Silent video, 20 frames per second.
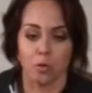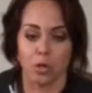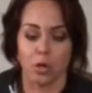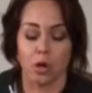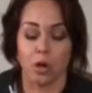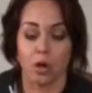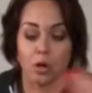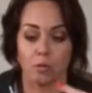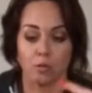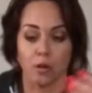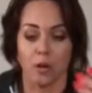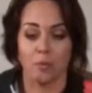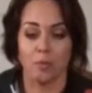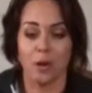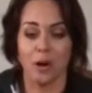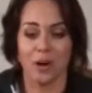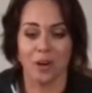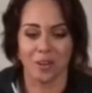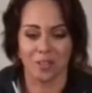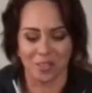what our front
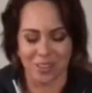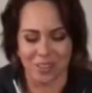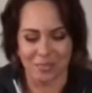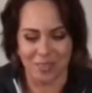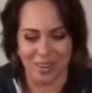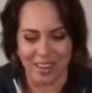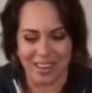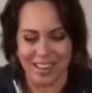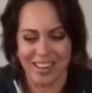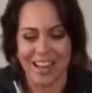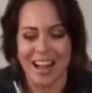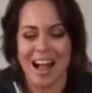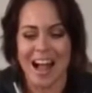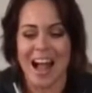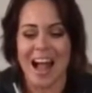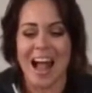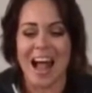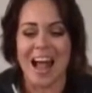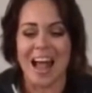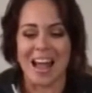part would be.
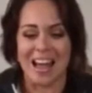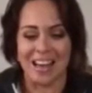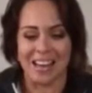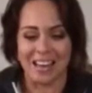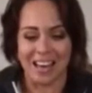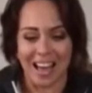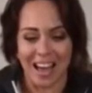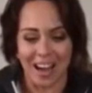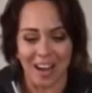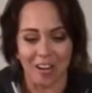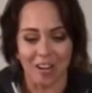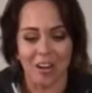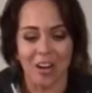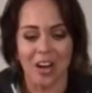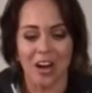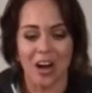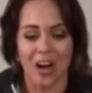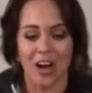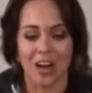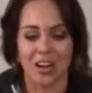And now
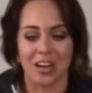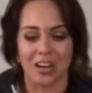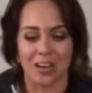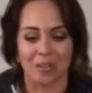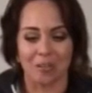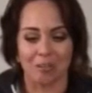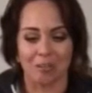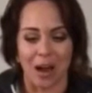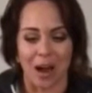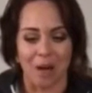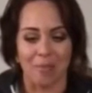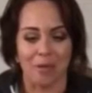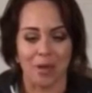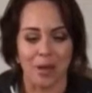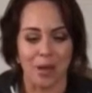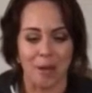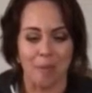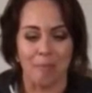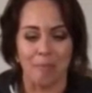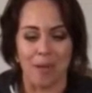I'm gonna wrap
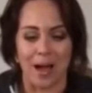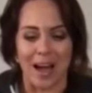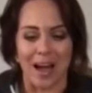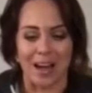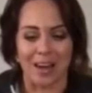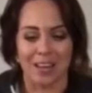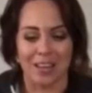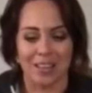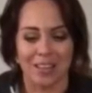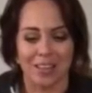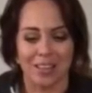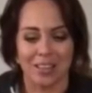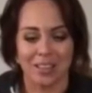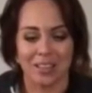it back.